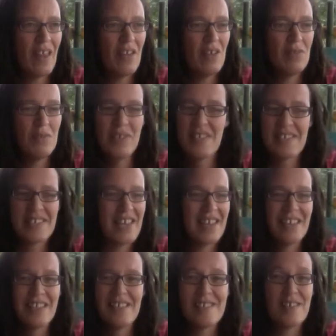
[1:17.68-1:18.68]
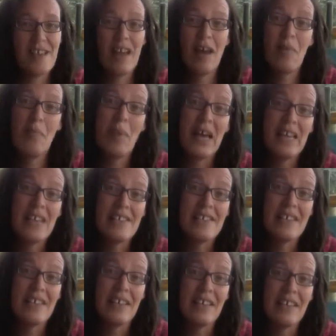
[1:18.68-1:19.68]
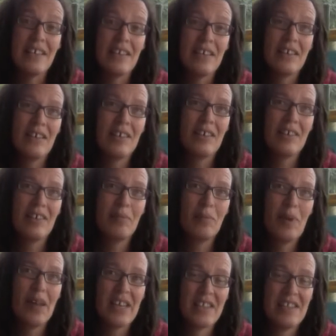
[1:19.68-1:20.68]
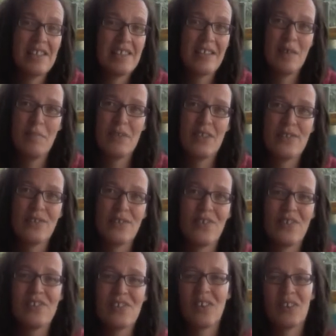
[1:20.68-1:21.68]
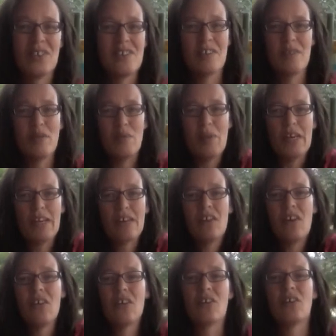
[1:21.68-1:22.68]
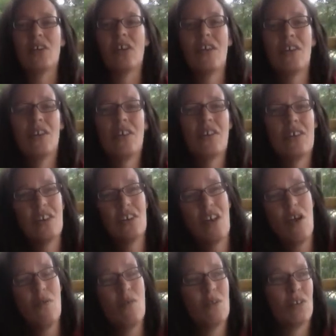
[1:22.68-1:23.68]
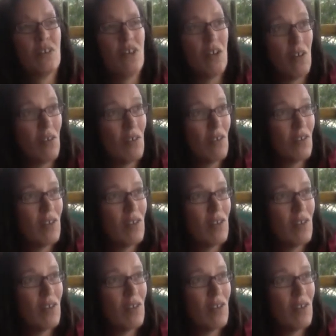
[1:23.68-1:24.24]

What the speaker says: I started this amazing market. There's so many stories I could tell you about it. I could go on a lot.